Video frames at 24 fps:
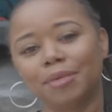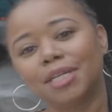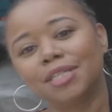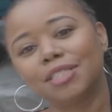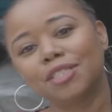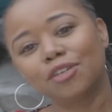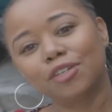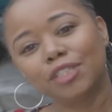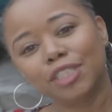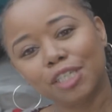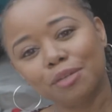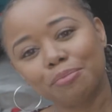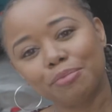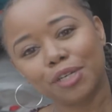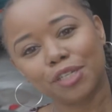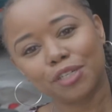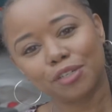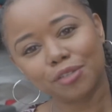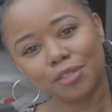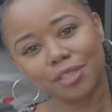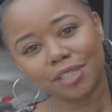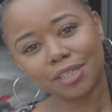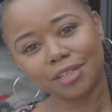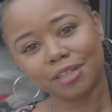an associate
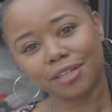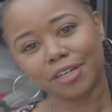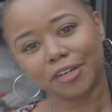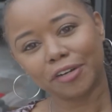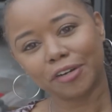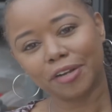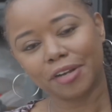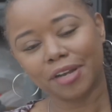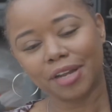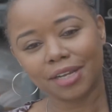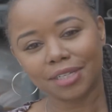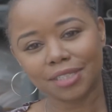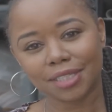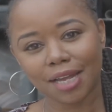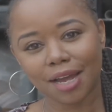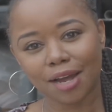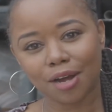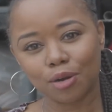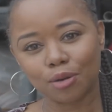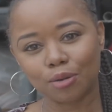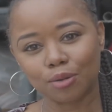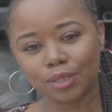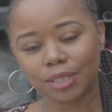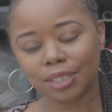producer here on Nick's
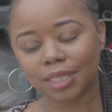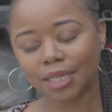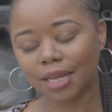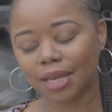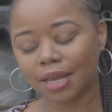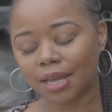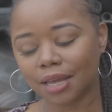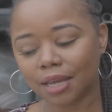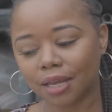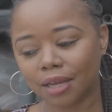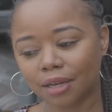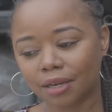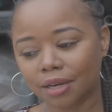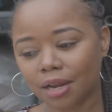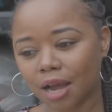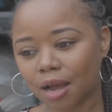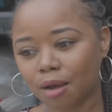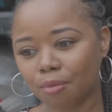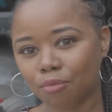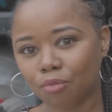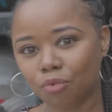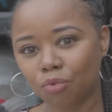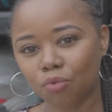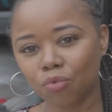House, and
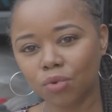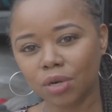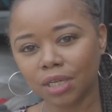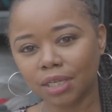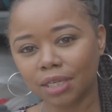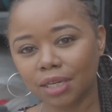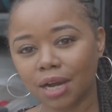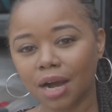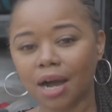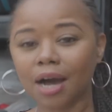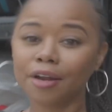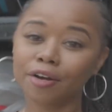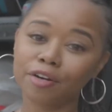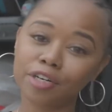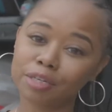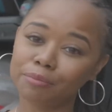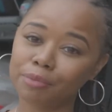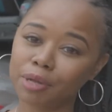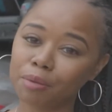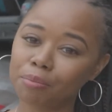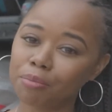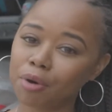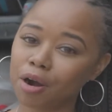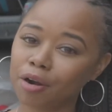I'm really honored to be
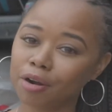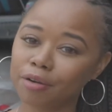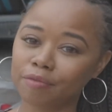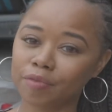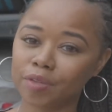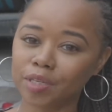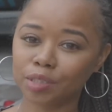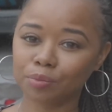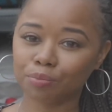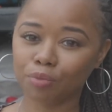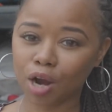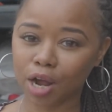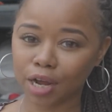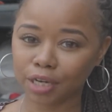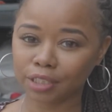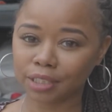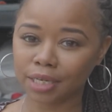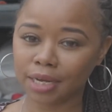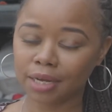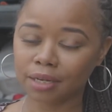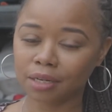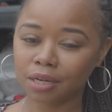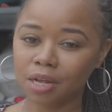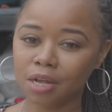a part of this
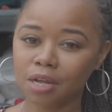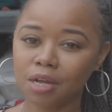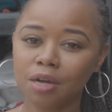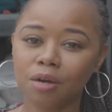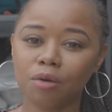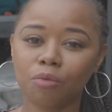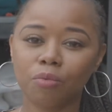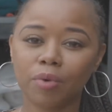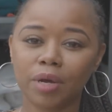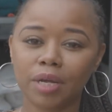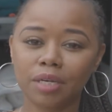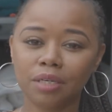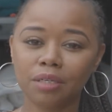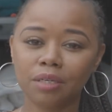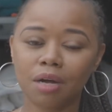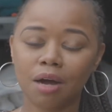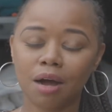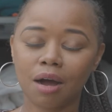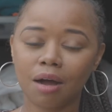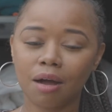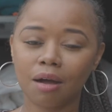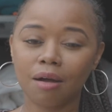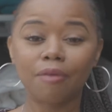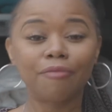project. When
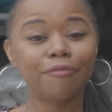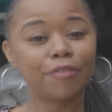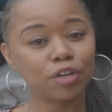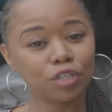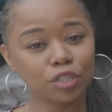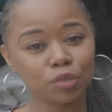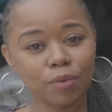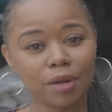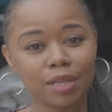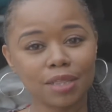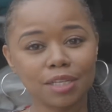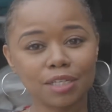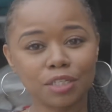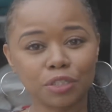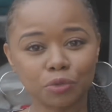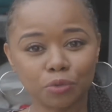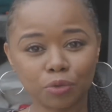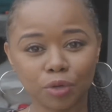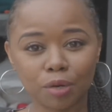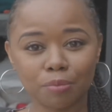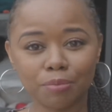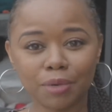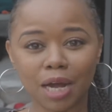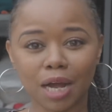uh, I first read the
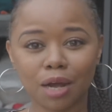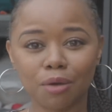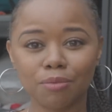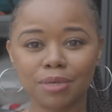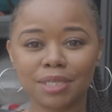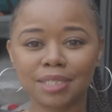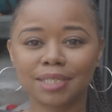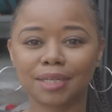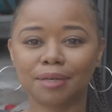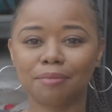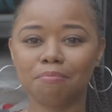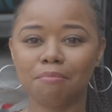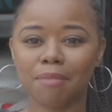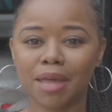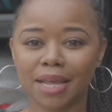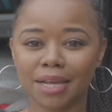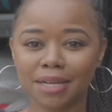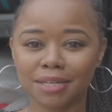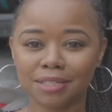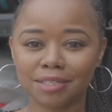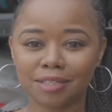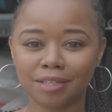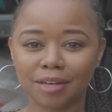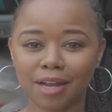script, I was
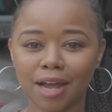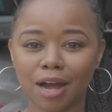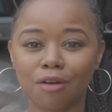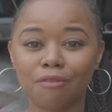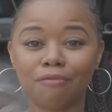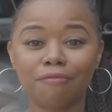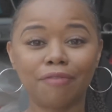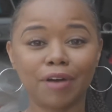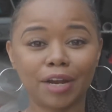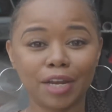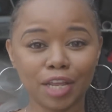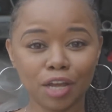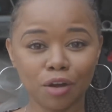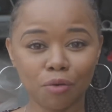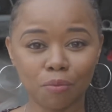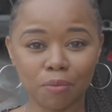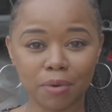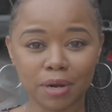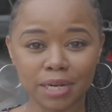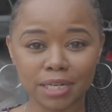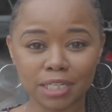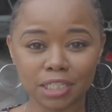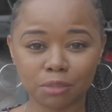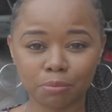amazed at how funny it
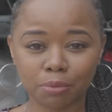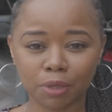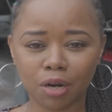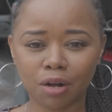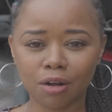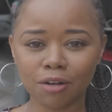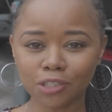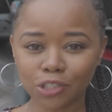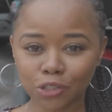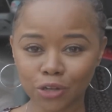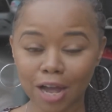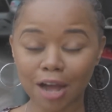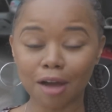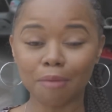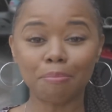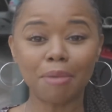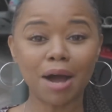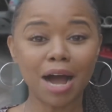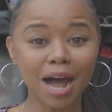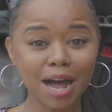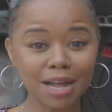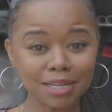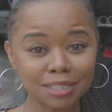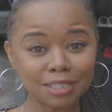was, but also how
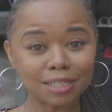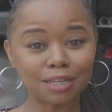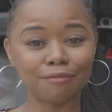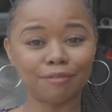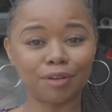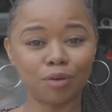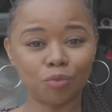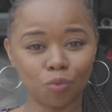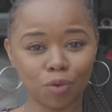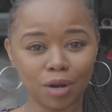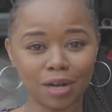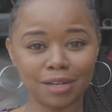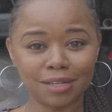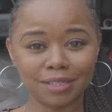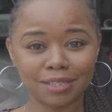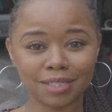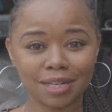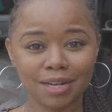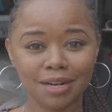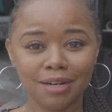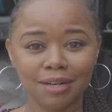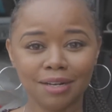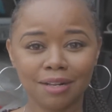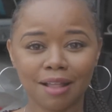positive it was,
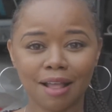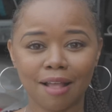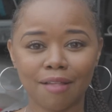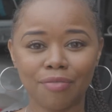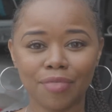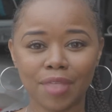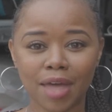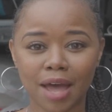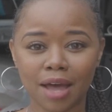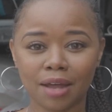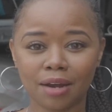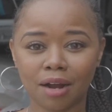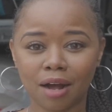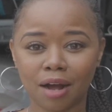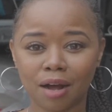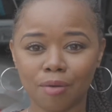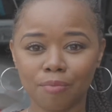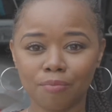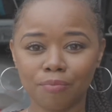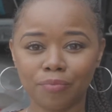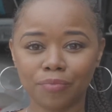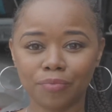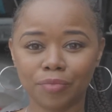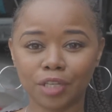and that
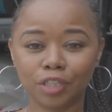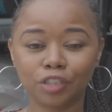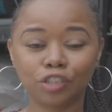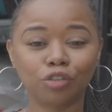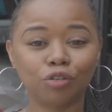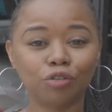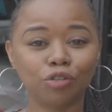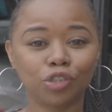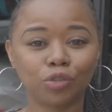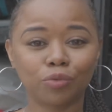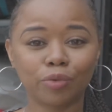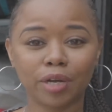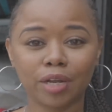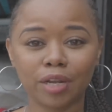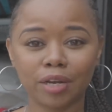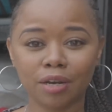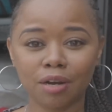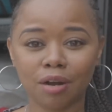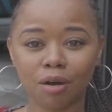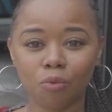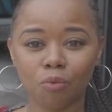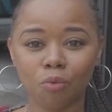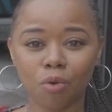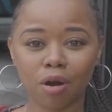um, the children
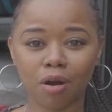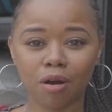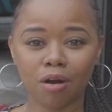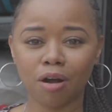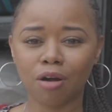were